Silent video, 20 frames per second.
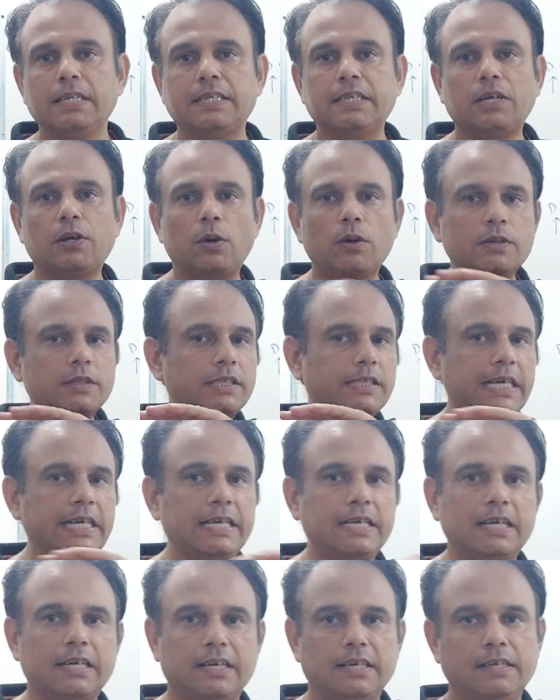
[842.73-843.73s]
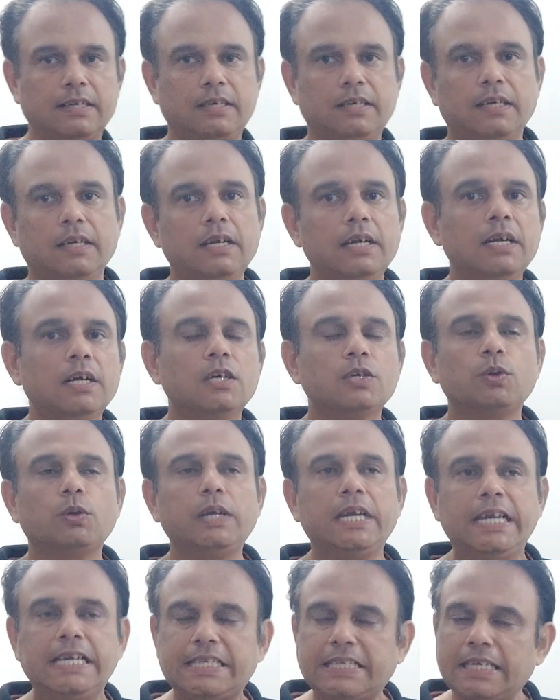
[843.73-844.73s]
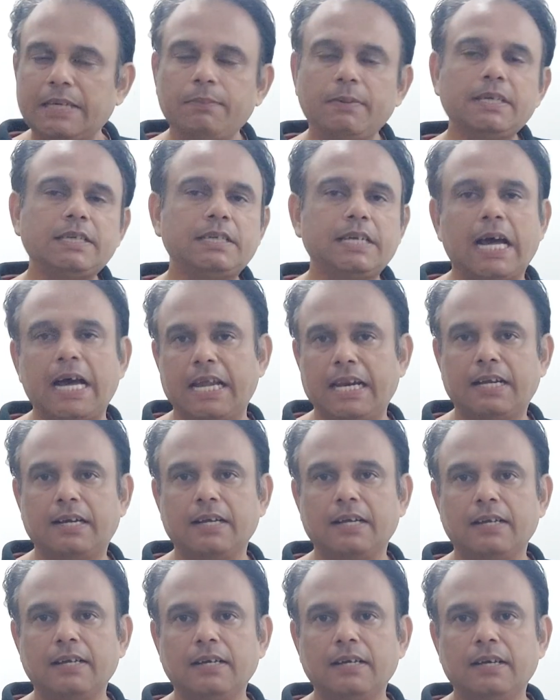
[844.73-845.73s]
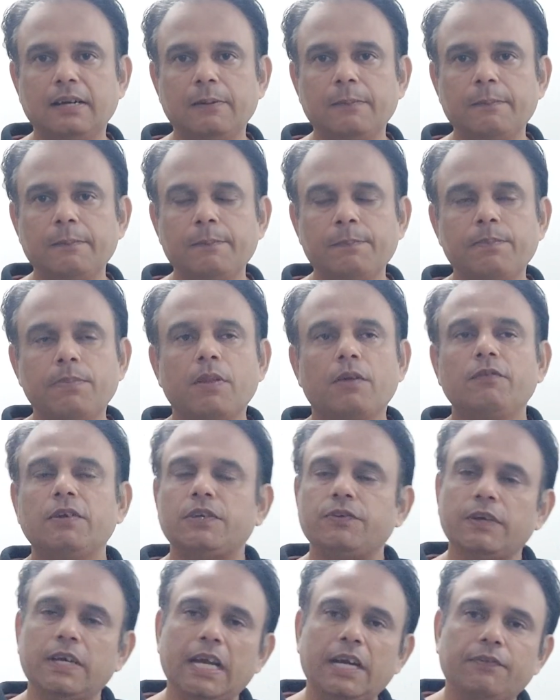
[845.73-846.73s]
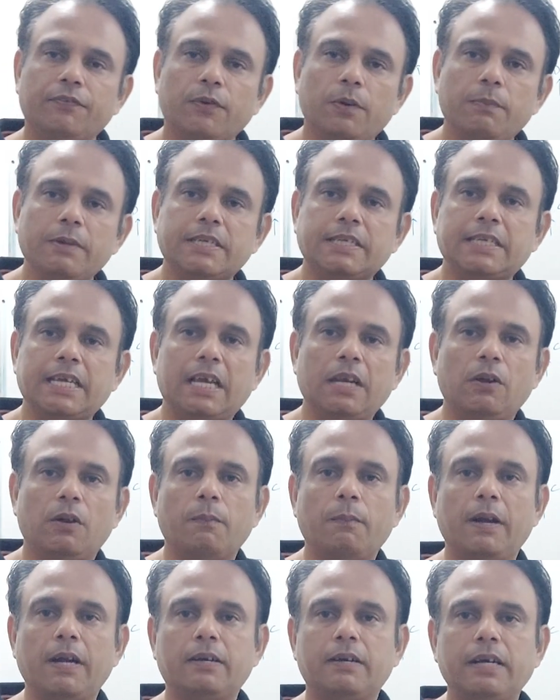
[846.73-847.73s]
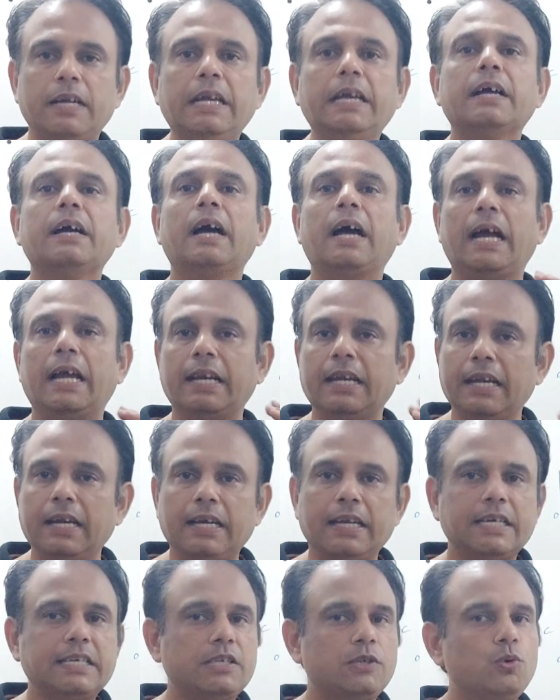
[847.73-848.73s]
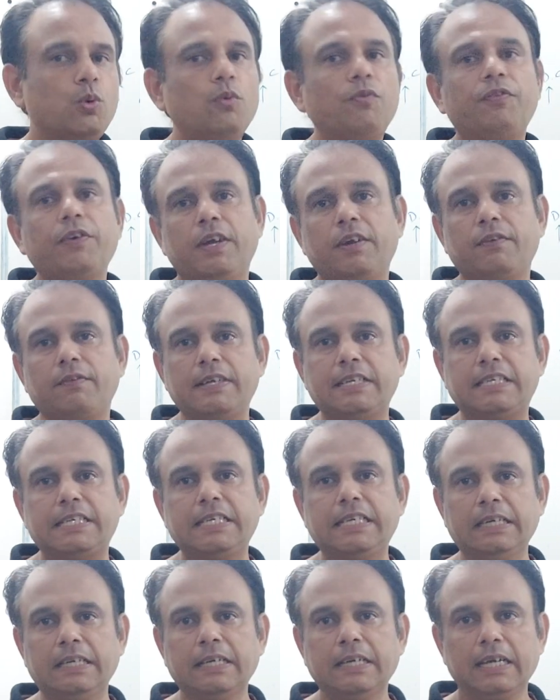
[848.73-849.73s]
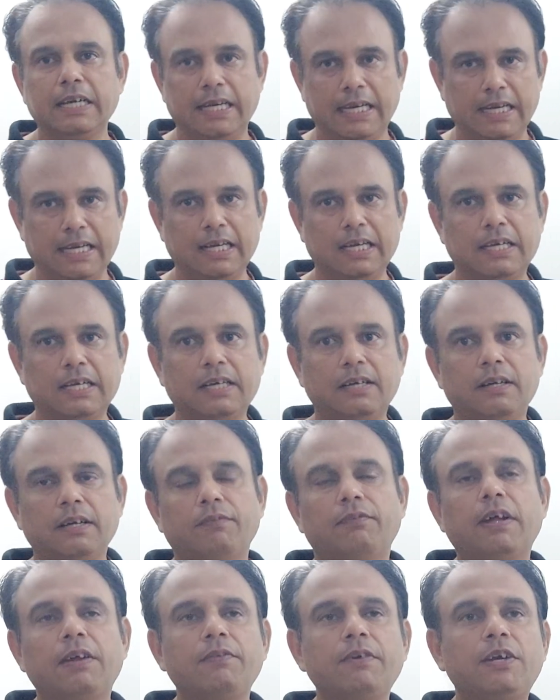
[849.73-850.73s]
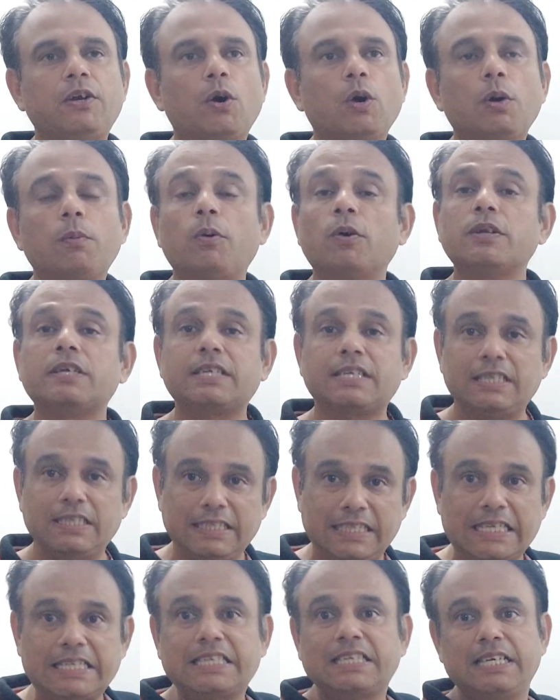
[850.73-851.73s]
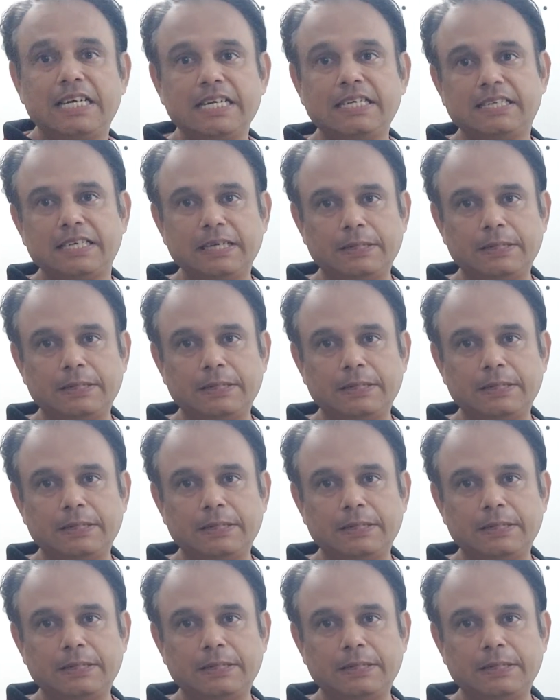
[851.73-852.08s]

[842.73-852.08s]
a constant current. So DC means direct current, which we get from a cell or battery, and it has no frequency when we talk about this DC.